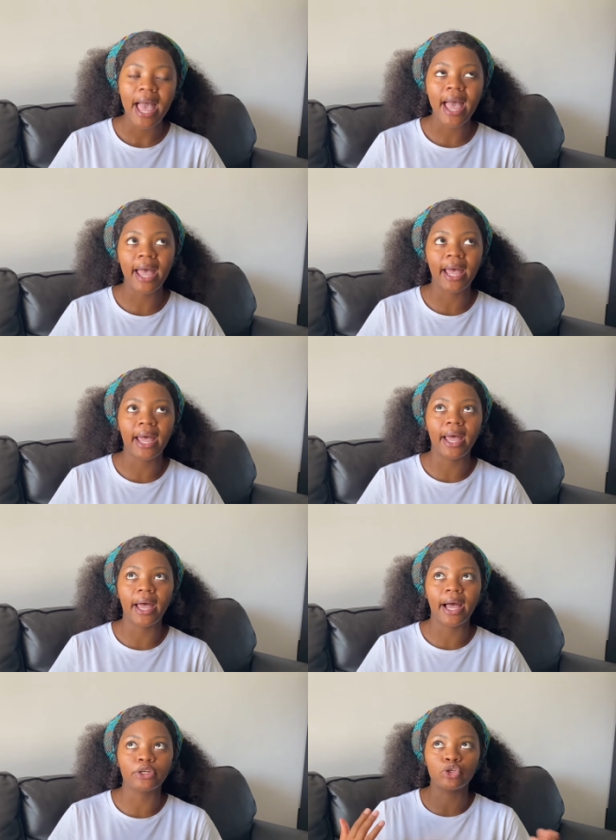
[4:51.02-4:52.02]
Uh,
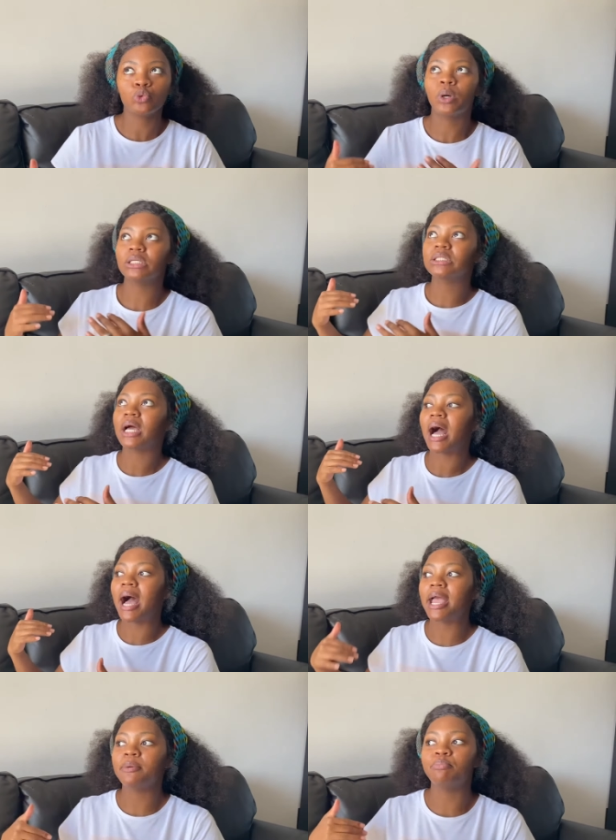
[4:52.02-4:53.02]
I do what
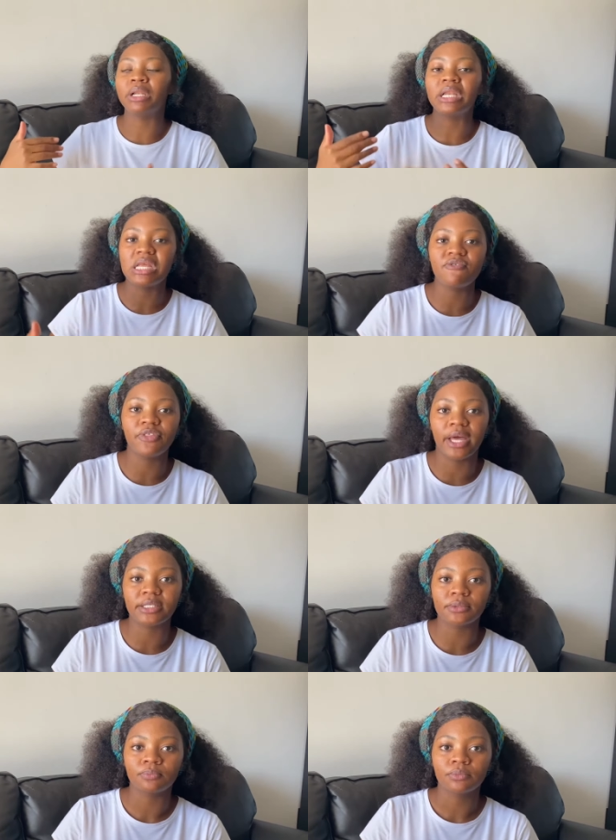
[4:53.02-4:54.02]
I believe that
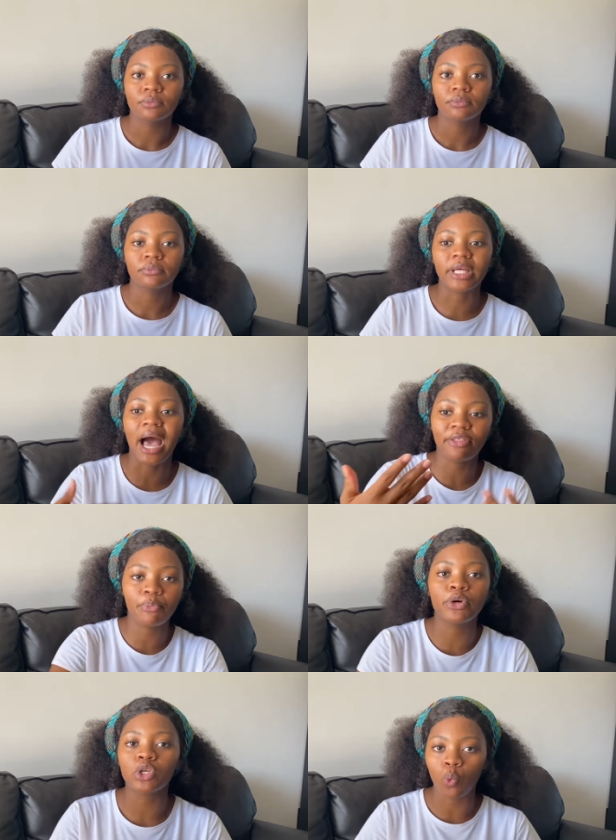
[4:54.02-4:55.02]
the other
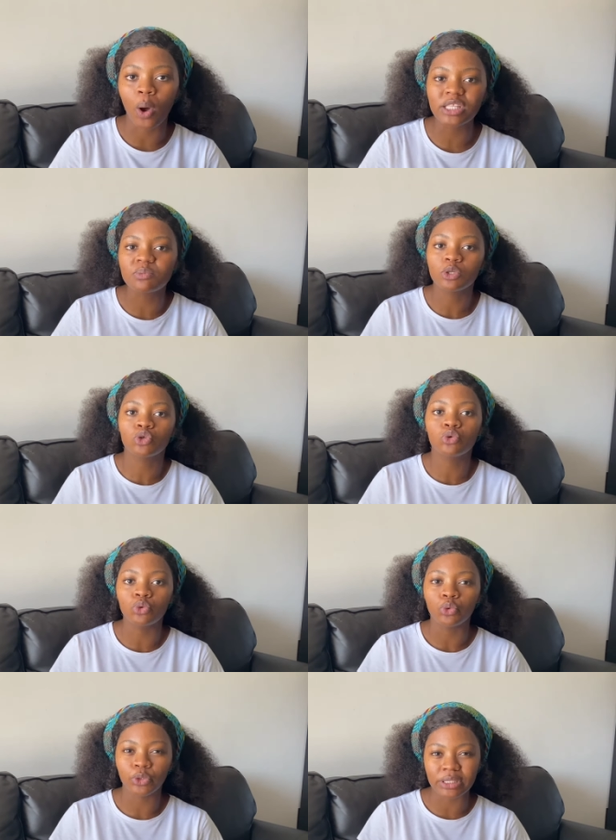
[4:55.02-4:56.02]
person wants me to do,
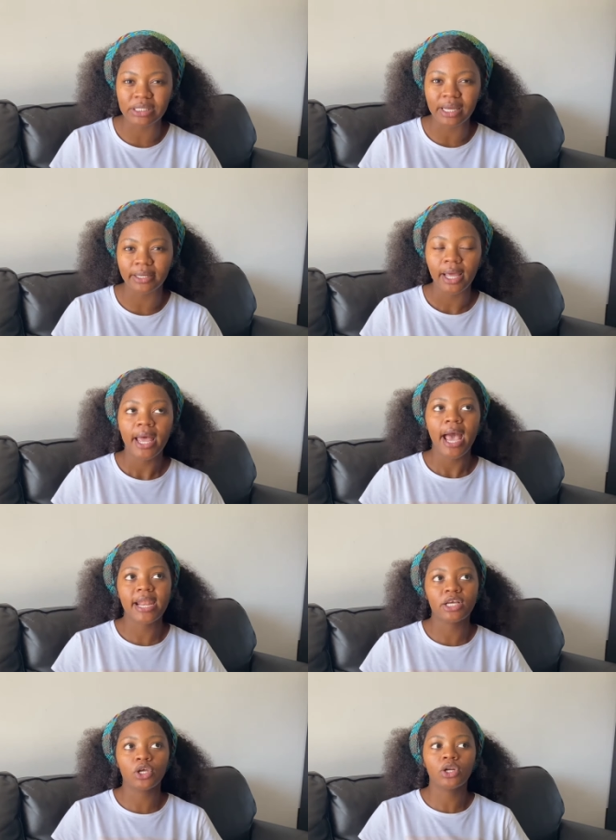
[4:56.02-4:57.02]
you understand? And
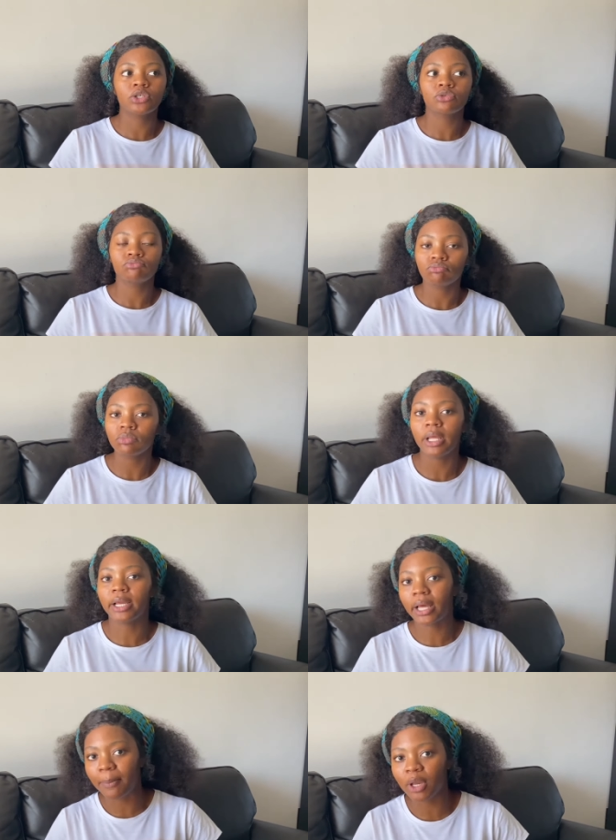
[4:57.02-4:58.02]
I started like
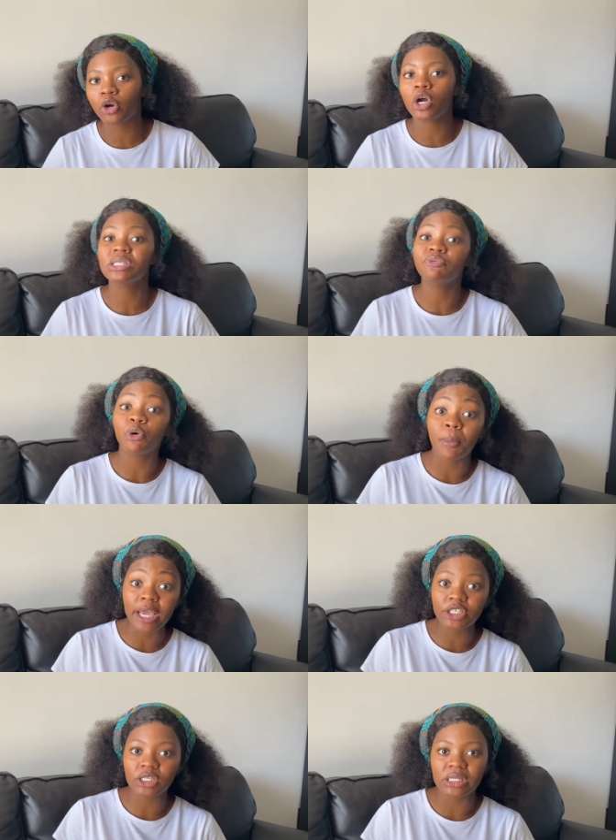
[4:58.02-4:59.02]
coming across
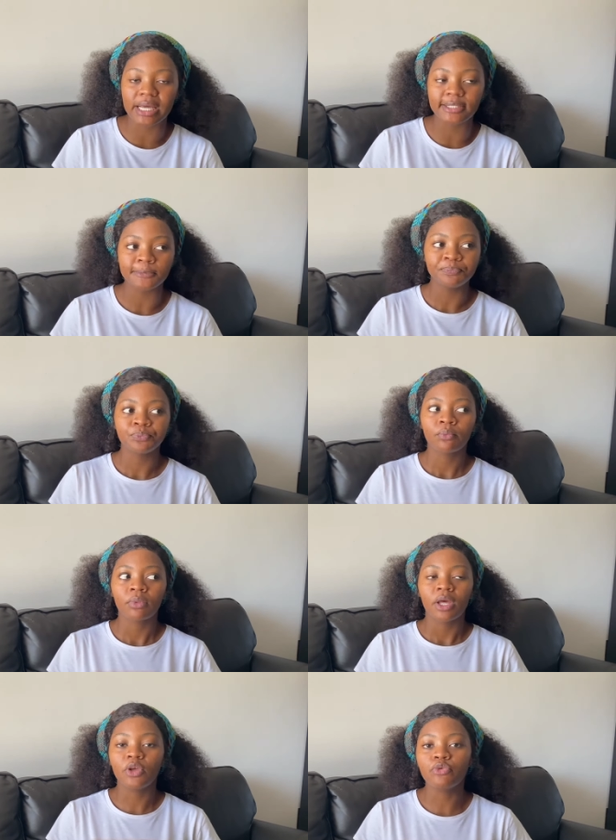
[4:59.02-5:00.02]
information that
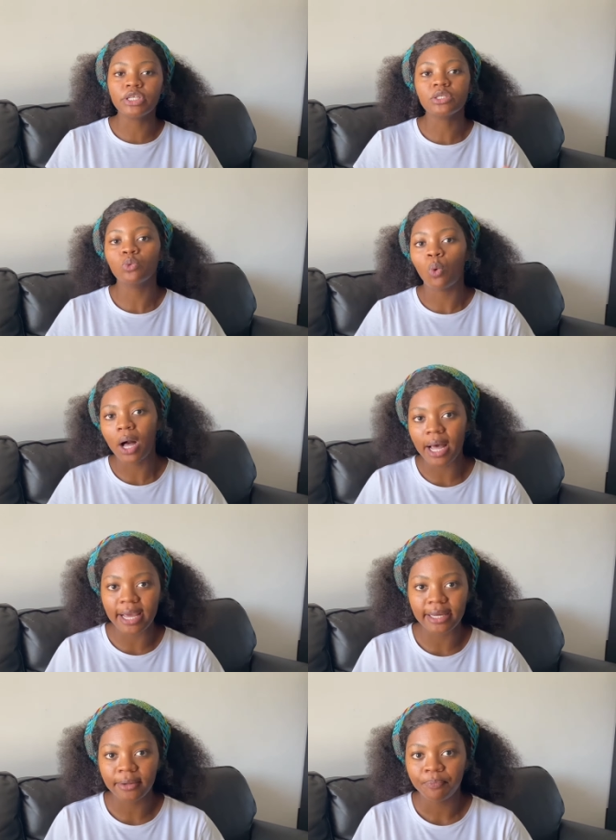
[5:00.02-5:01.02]
the reason
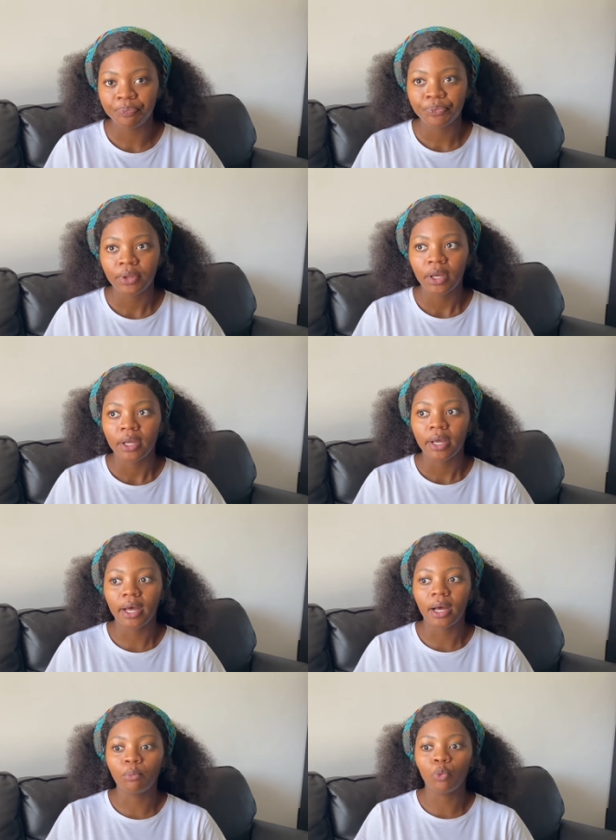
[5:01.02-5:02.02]
why
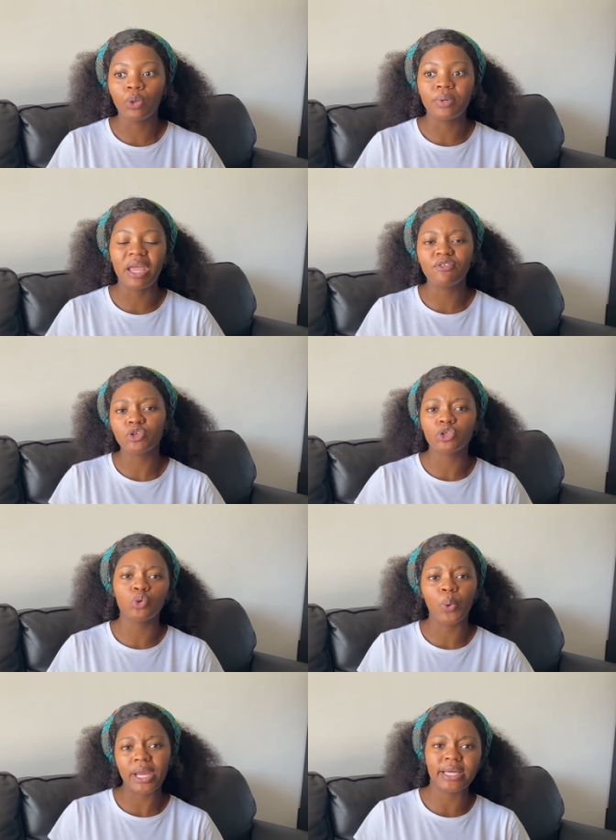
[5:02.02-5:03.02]
um, we behave a certain
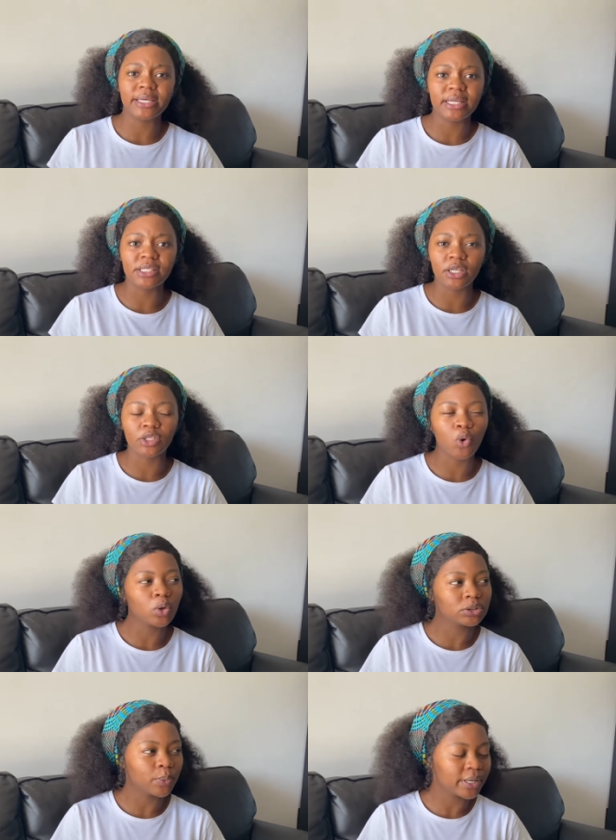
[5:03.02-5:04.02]
way is, is
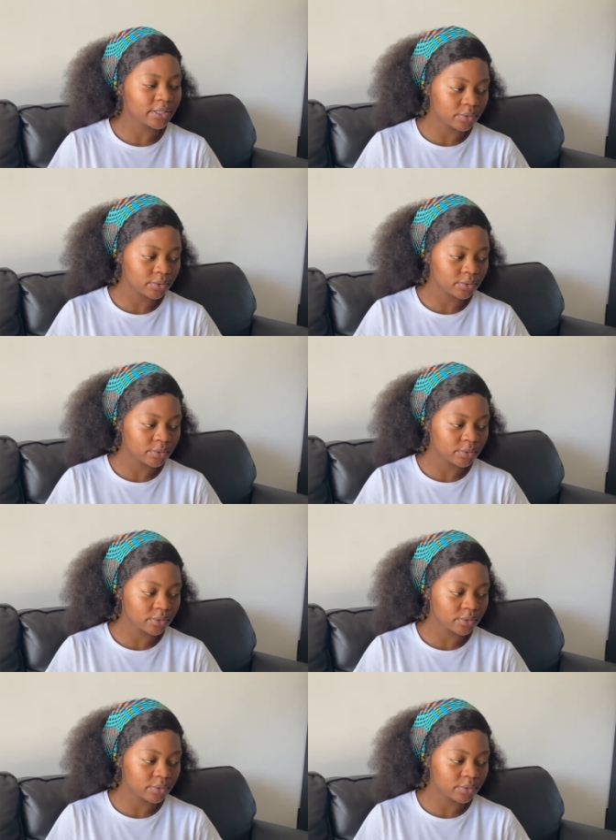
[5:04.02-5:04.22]
called, what is,